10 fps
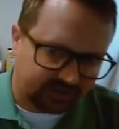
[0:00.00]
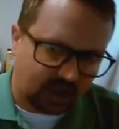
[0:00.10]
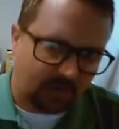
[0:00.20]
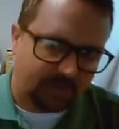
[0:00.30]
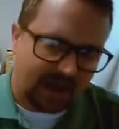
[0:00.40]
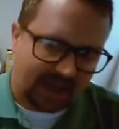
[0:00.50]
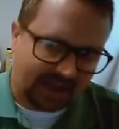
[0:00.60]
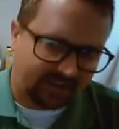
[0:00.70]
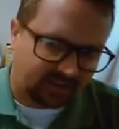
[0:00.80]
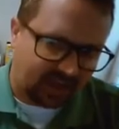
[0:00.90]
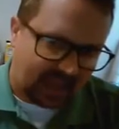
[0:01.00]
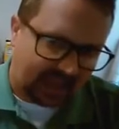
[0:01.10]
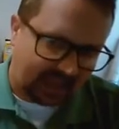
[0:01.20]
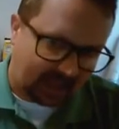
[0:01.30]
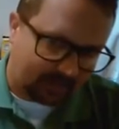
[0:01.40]
cell binds to the
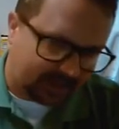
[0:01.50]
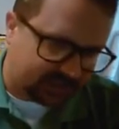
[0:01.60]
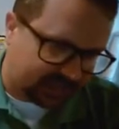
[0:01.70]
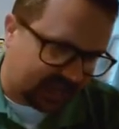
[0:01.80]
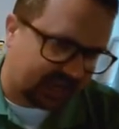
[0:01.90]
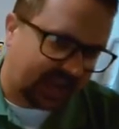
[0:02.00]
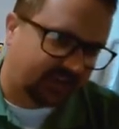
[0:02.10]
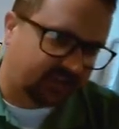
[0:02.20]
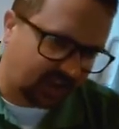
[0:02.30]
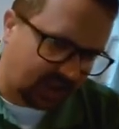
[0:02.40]
MHC and antigen